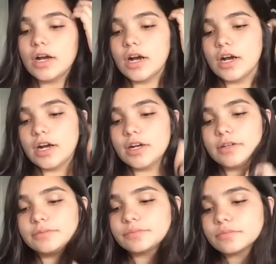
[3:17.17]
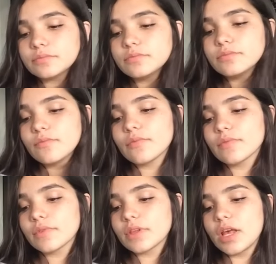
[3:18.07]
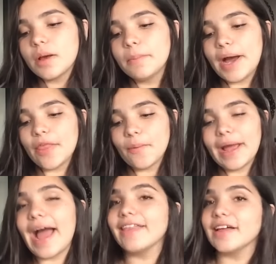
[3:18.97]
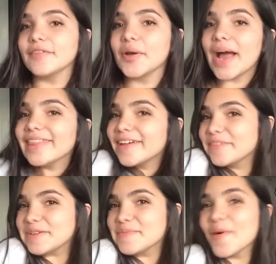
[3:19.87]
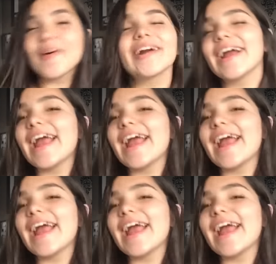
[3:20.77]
By the way, I love you. I love you more.